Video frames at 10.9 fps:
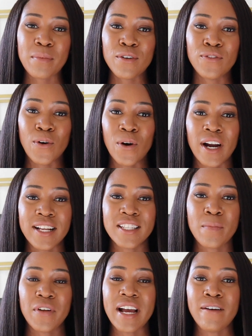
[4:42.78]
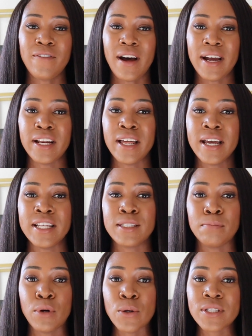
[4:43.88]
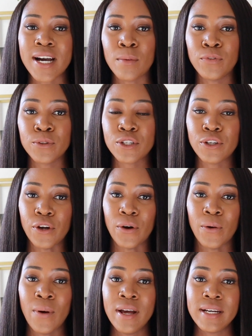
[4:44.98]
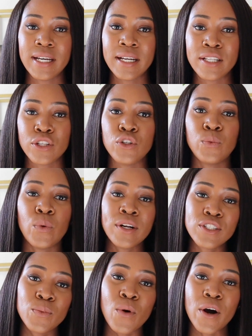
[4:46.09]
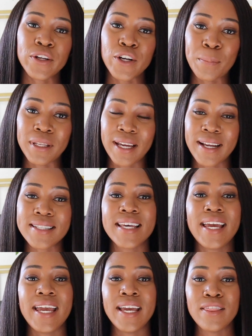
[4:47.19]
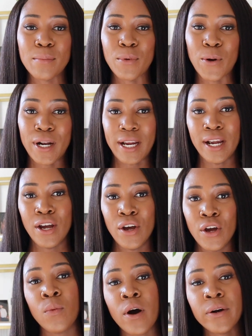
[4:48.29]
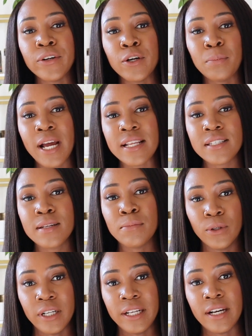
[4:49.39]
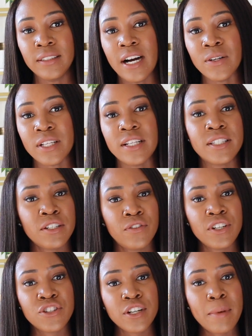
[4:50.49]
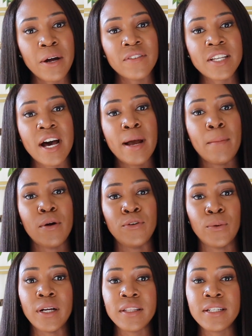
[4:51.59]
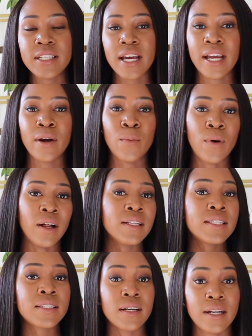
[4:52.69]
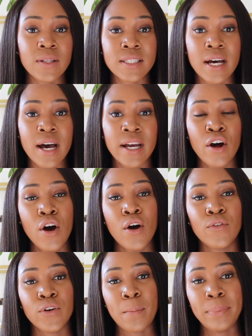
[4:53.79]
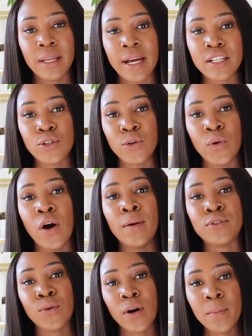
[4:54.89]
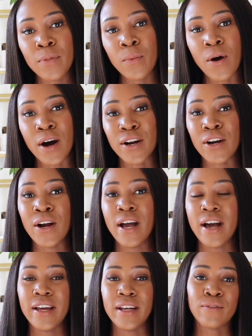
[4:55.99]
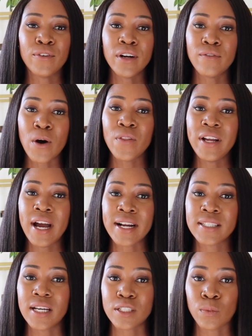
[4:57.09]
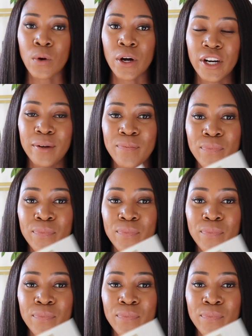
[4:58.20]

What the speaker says: number 4, and something I find is most helpful to know, is you want to water your plants in the morning. Watering your plants in the morning allows it a sufficient amount of time during the day while it's sun outside for the plant to absorb the water and get rid of all the excess water.